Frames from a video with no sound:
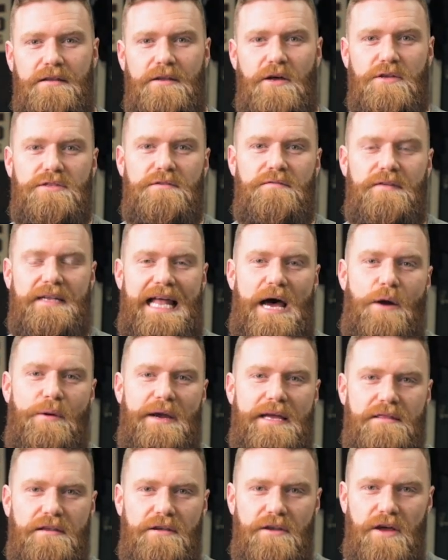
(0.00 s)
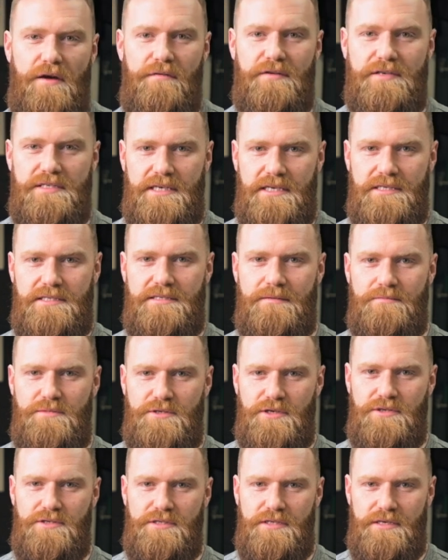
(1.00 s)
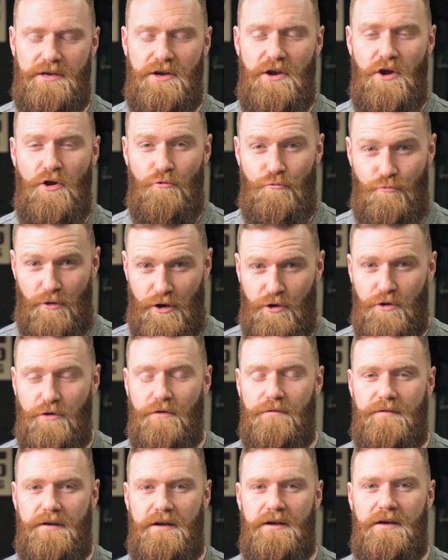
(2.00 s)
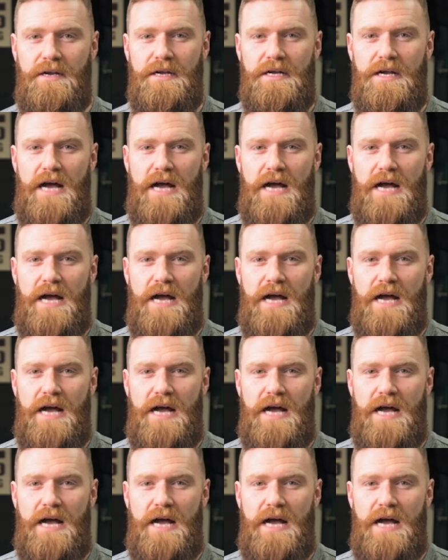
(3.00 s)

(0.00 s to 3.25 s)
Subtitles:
lots of allowing the nervous system just to recover